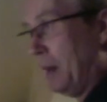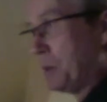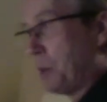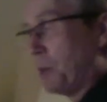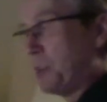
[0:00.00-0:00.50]

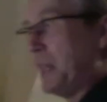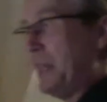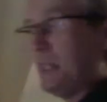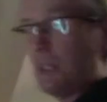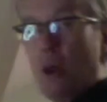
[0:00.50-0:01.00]
So C
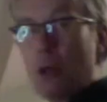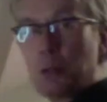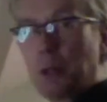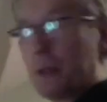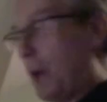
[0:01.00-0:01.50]
starts
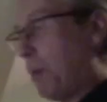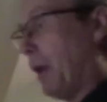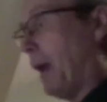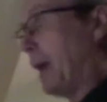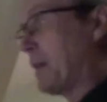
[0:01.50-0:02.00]
with a
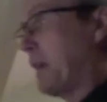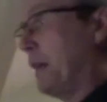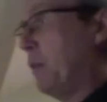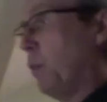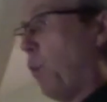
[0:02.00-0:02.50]
double
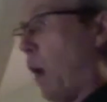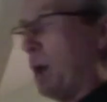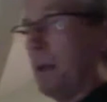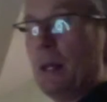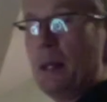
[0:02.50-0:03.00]
accent,
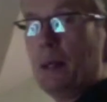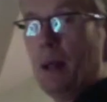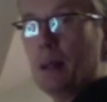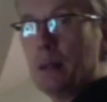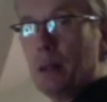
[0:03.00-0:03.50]
one E
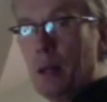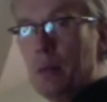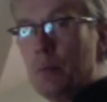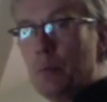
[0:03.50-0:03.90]
under,